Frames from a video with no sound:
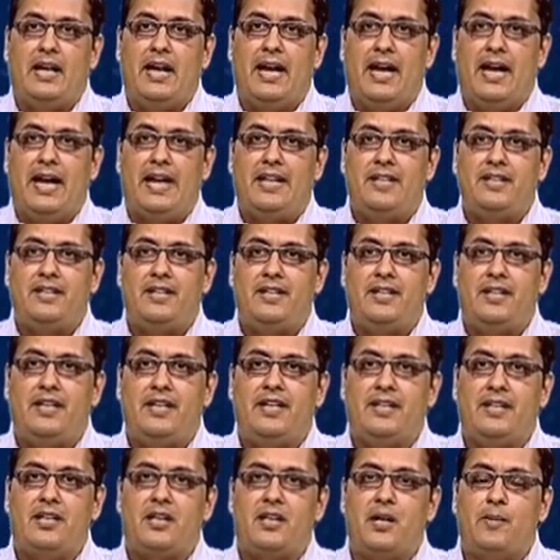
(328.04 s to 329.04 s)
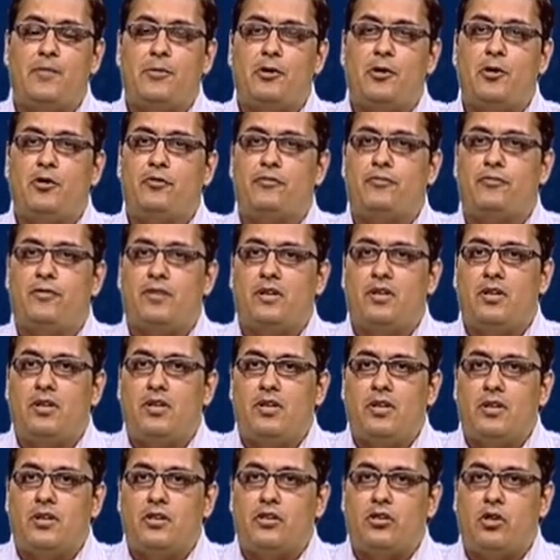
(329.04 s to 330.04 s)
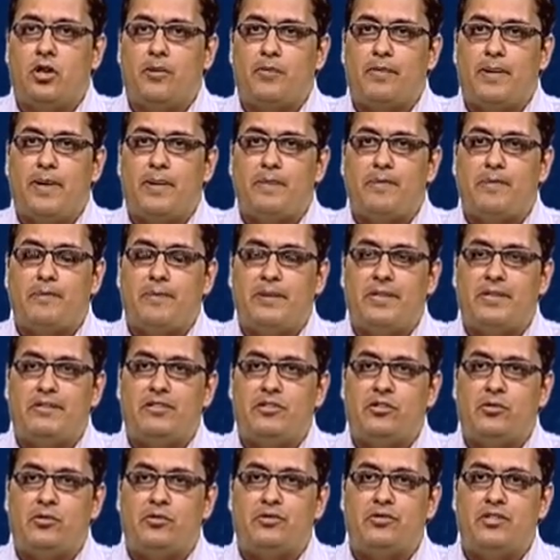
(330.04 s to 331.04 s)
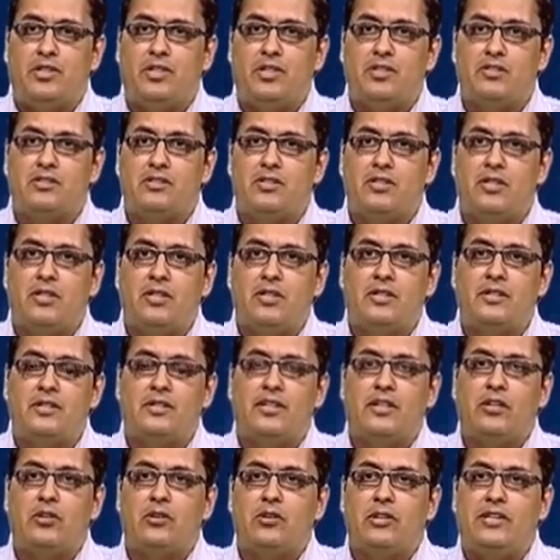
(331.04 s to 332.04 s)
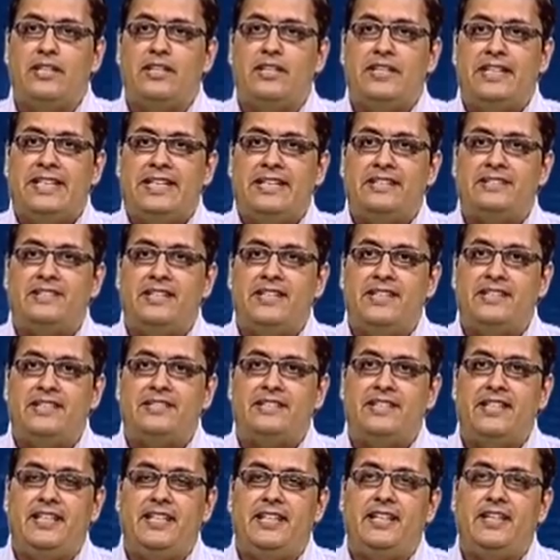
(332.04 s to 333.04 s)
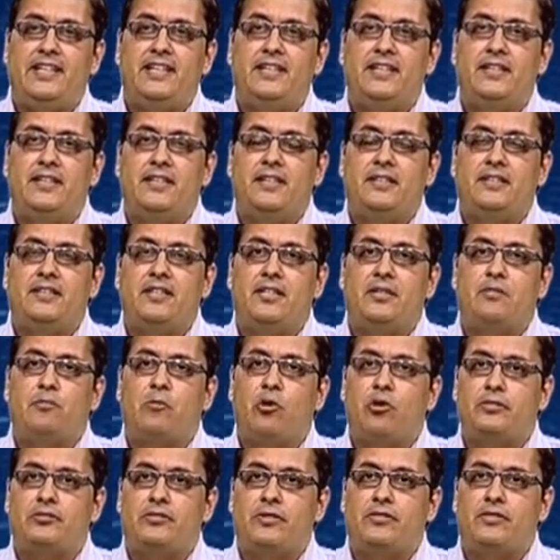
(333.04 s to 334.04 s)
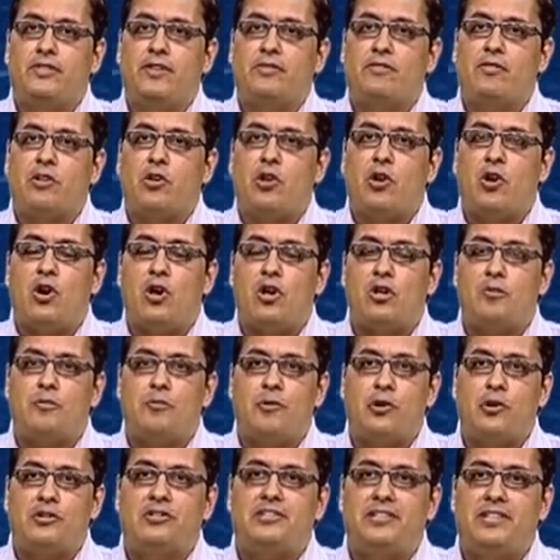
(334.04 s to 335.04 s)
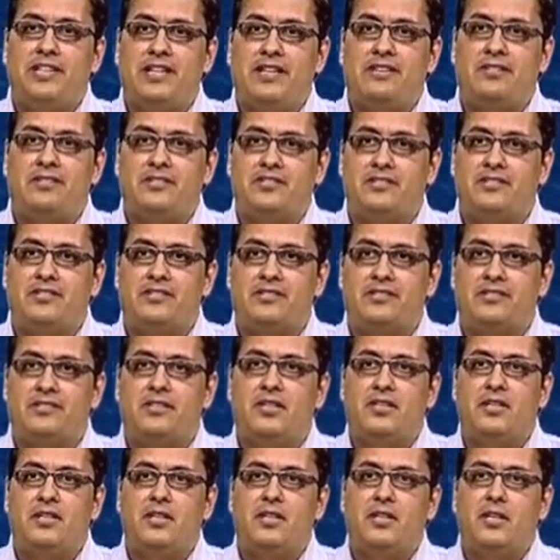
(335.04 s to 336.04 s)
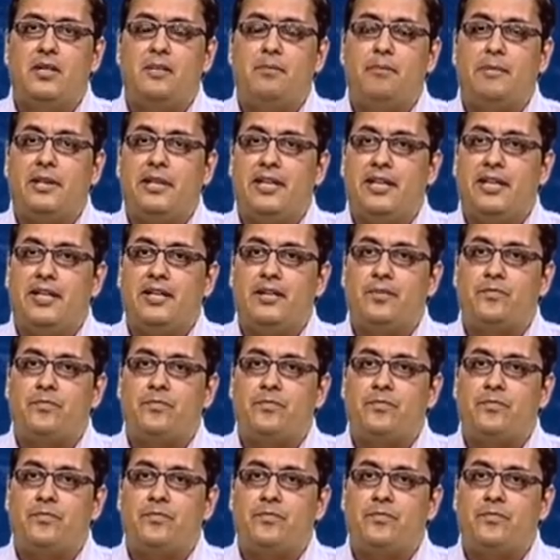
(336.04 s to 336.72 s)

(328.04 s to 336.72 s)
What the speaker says: Entering in a couple of top IPs into search, they could easily see that most of them were all proxy addresses, meaning